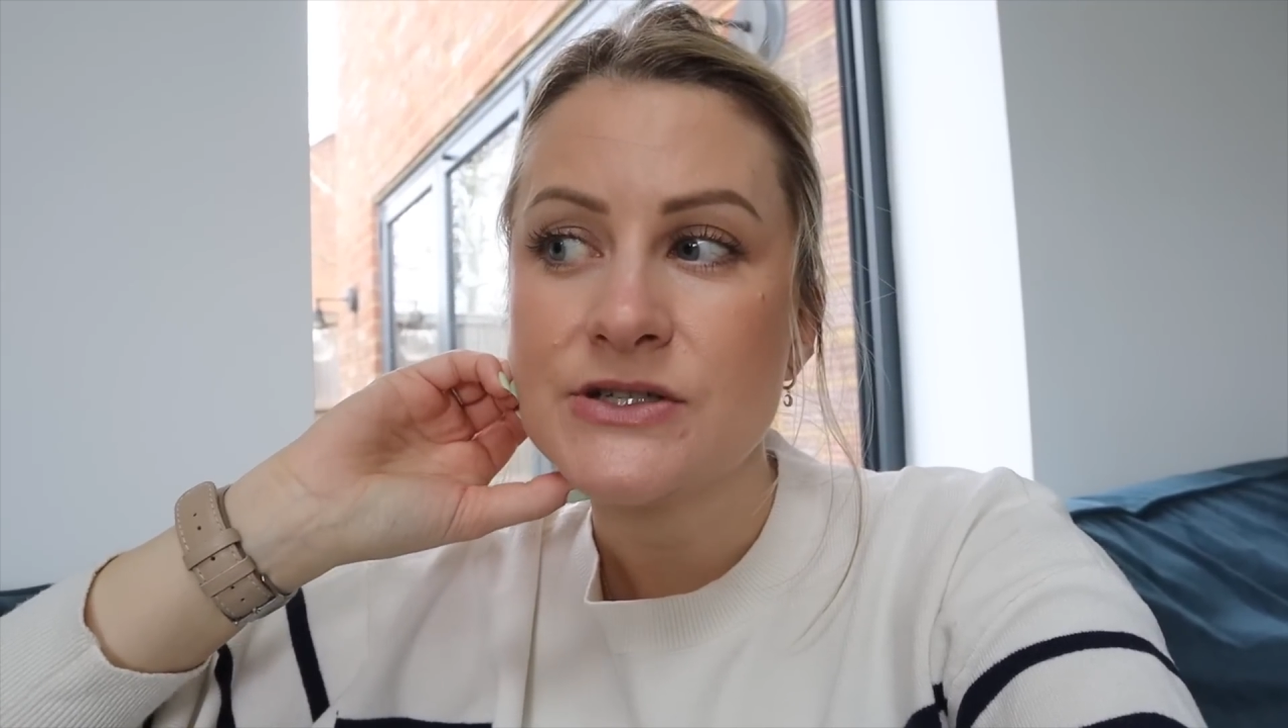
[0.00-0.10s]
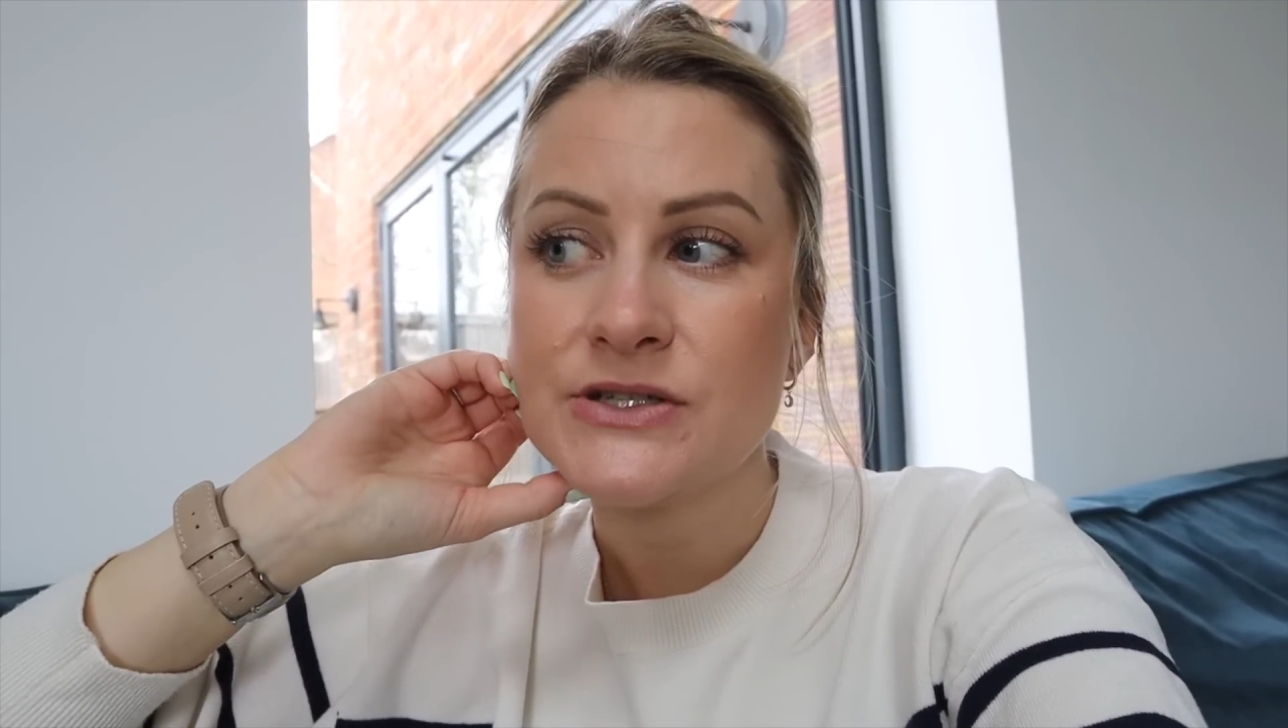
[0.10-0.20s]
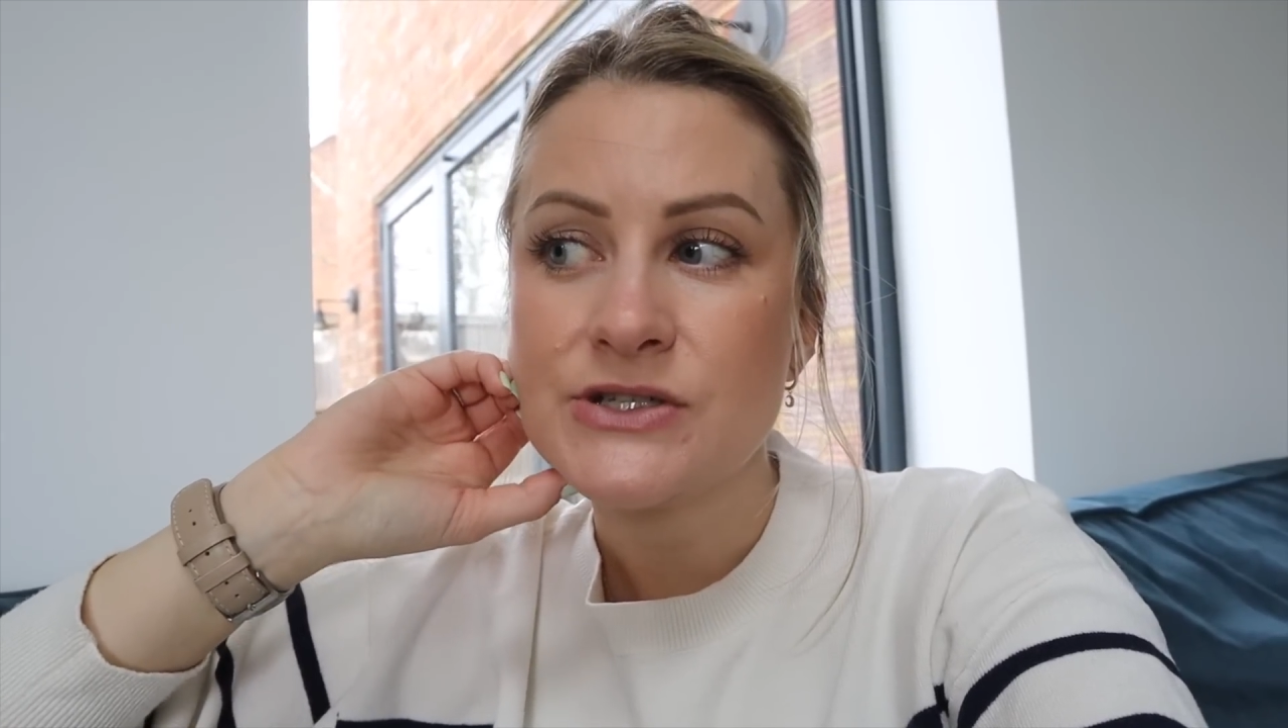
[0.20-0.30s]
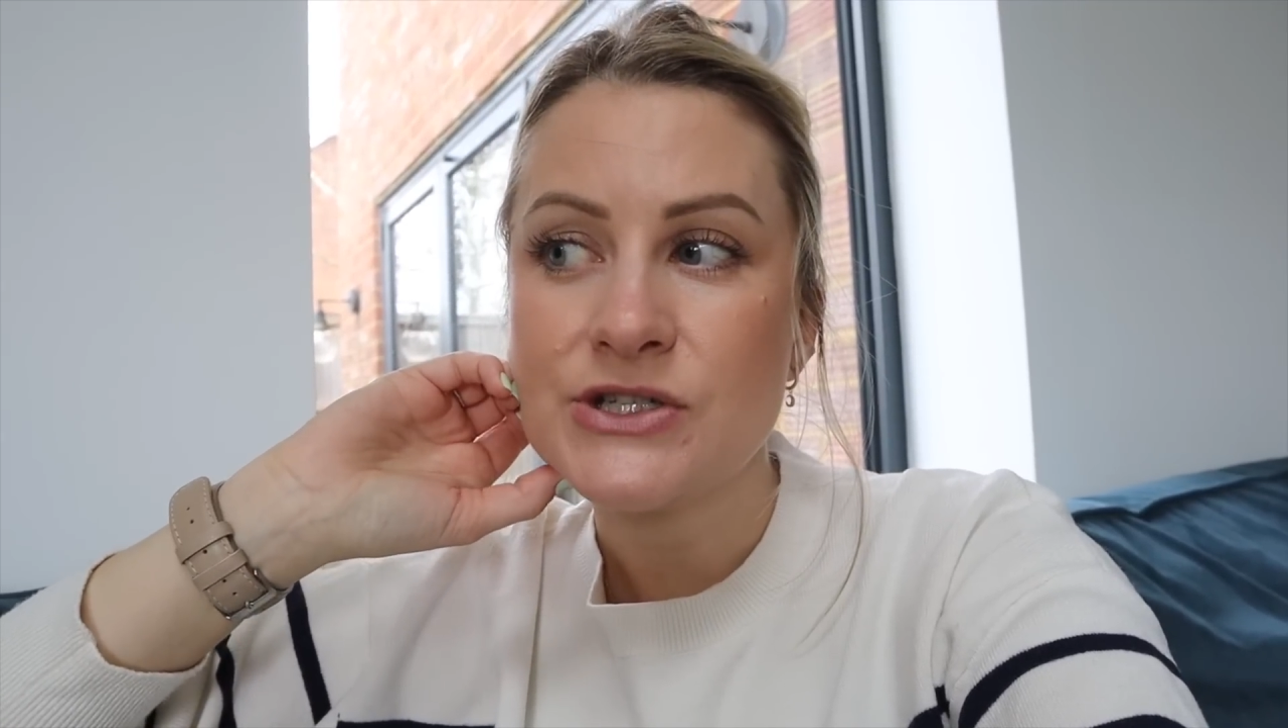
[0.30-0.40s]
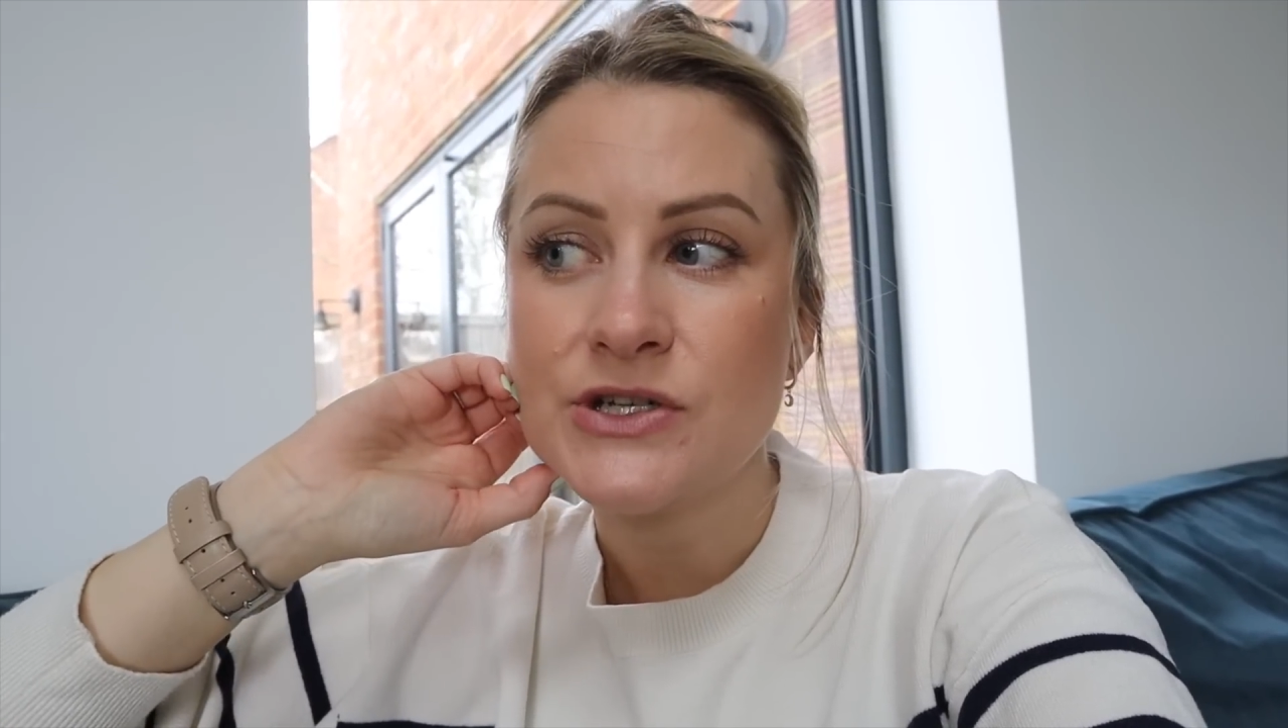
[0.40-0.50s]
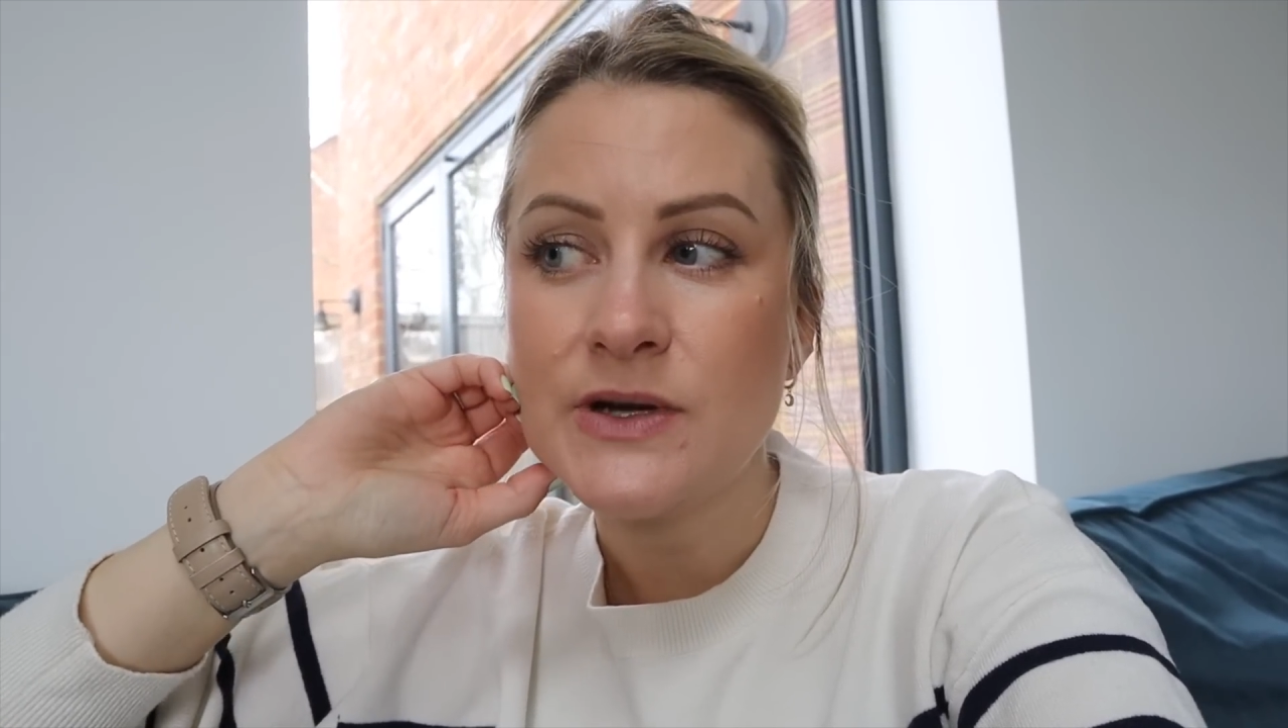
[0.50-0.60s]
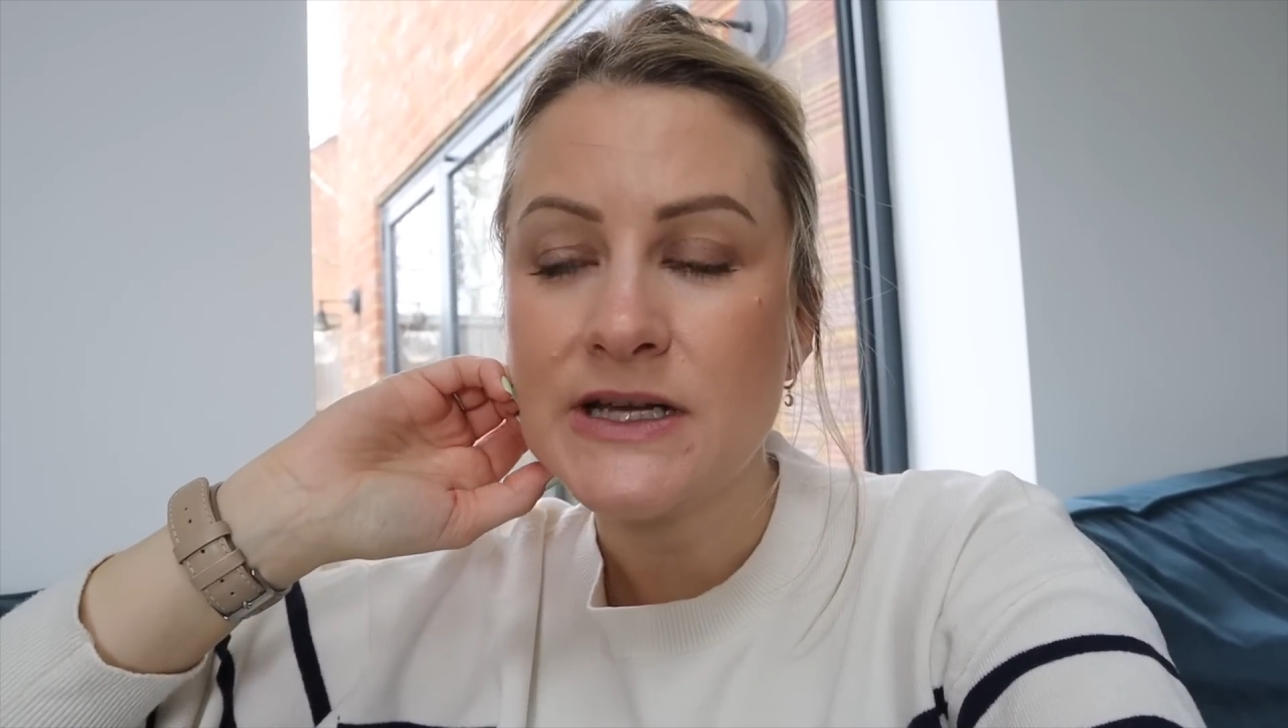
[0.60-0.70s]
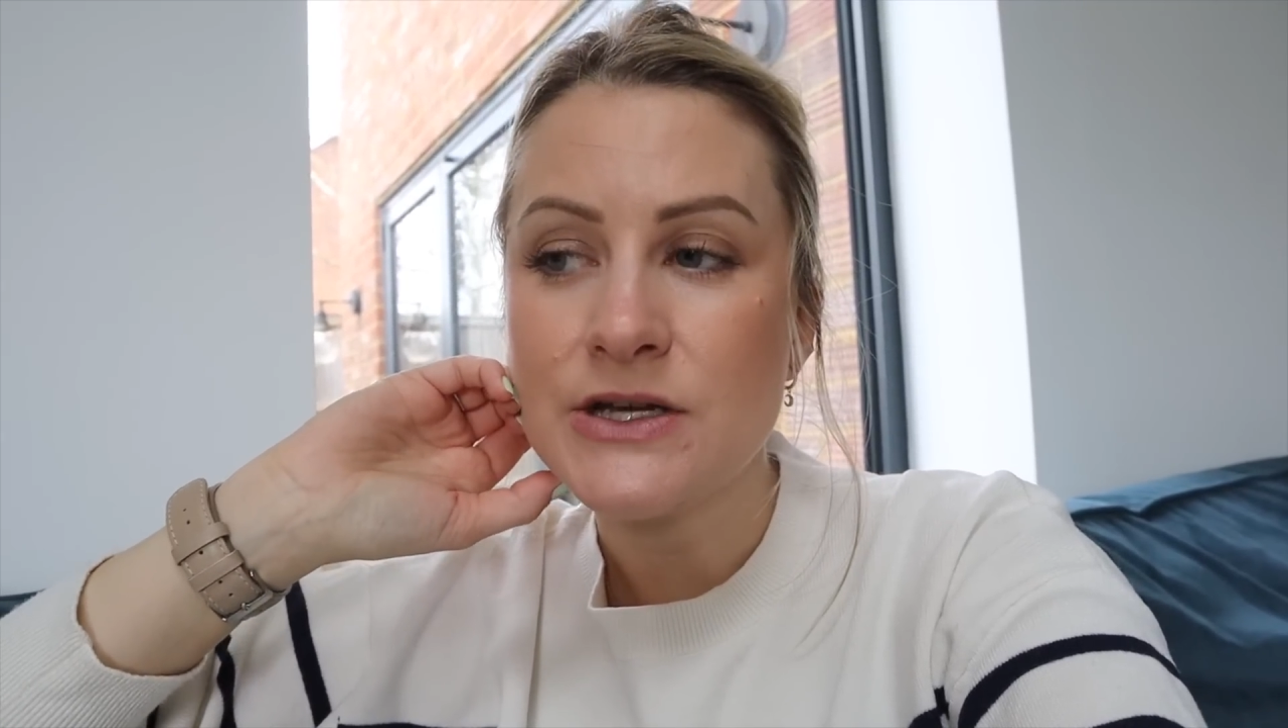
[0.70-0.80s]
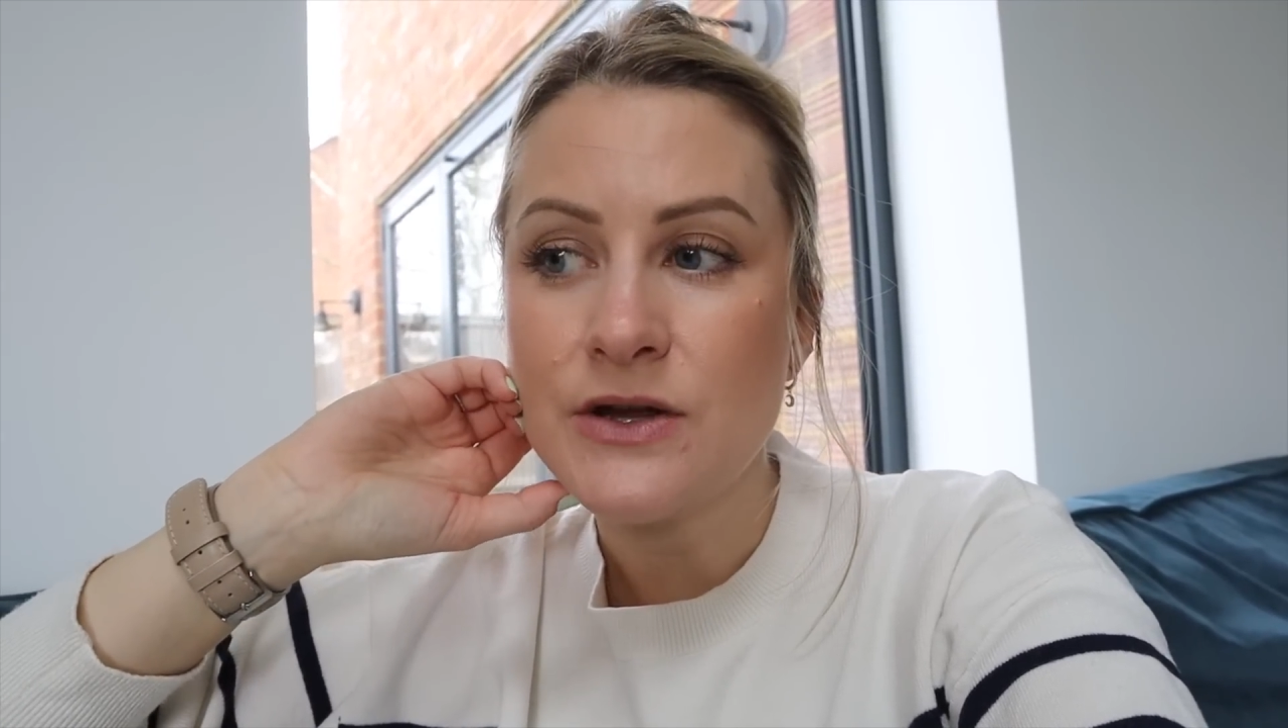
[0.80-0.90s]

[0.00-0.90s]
Stu had